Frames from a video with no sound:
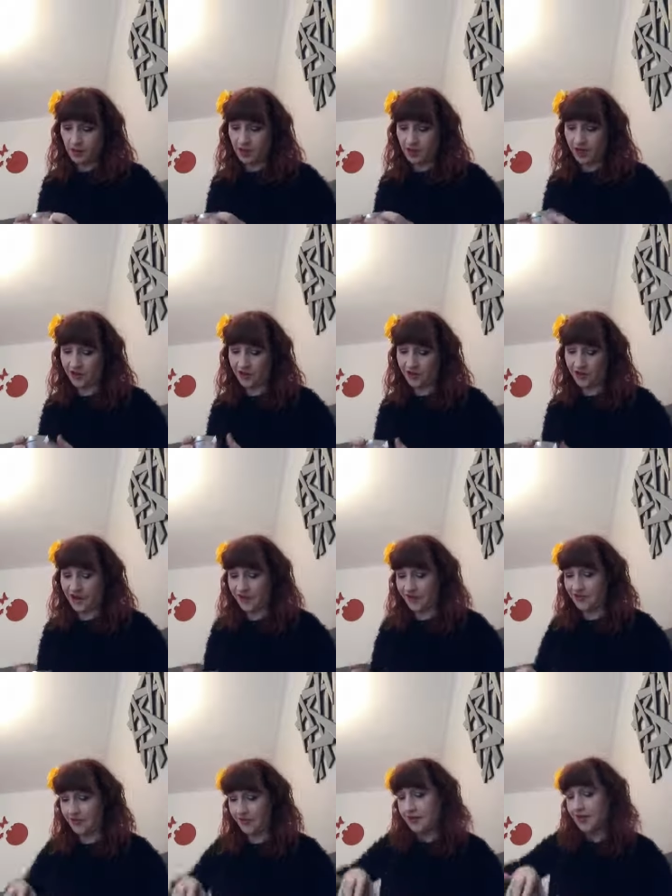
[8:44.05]
you'd rather
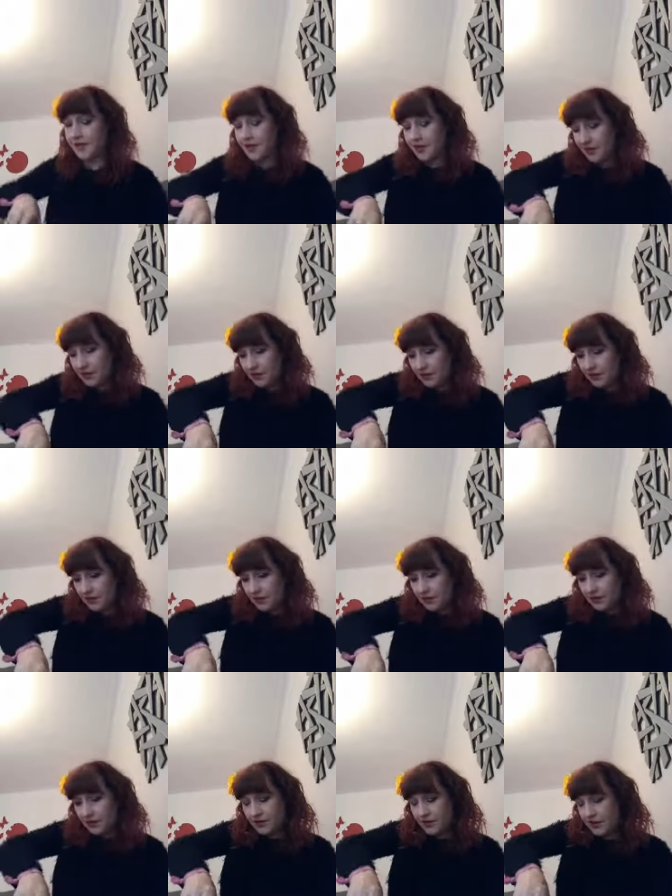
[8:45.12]
that than
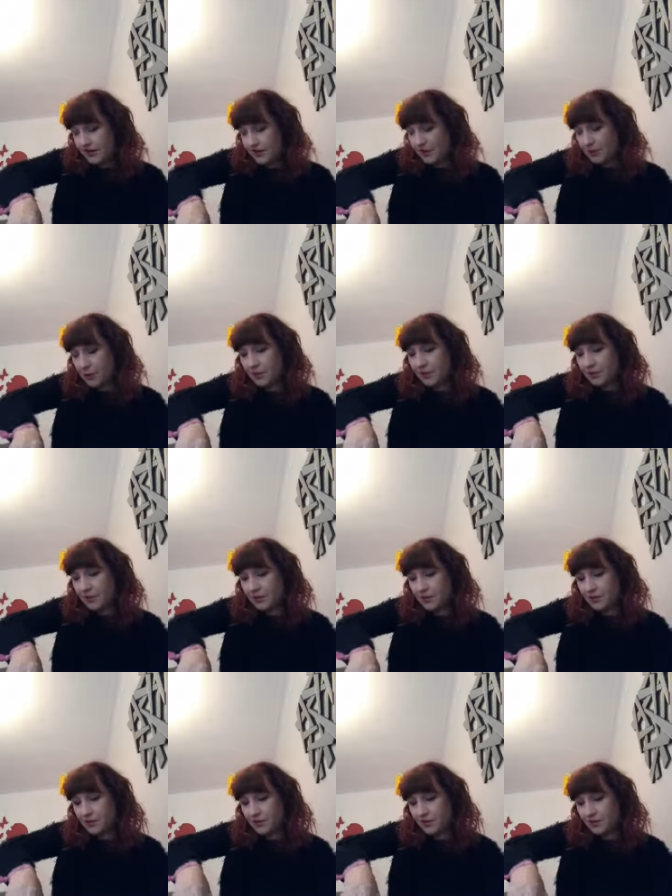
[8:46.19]
it uh, spilled out
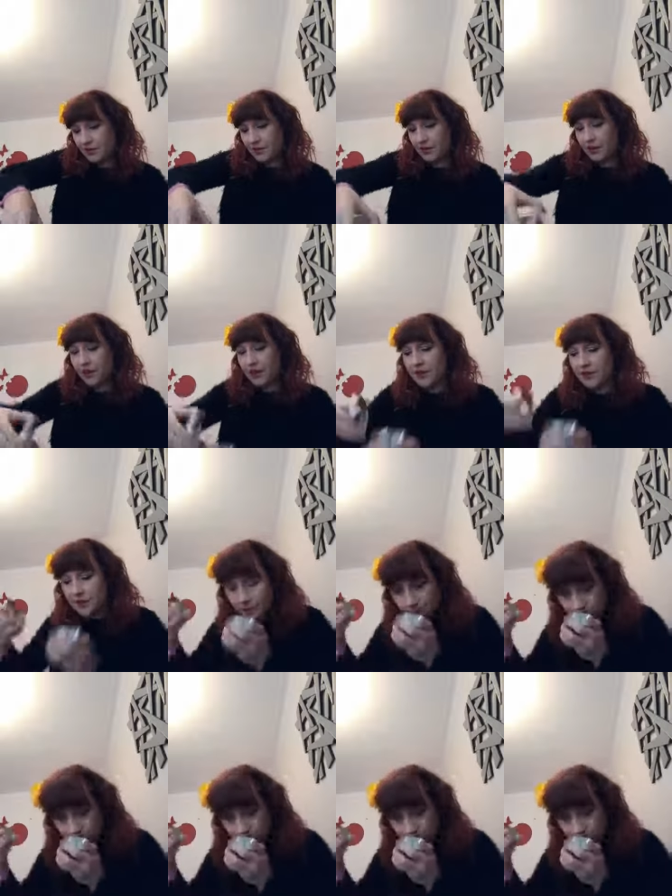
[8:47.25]
and all this.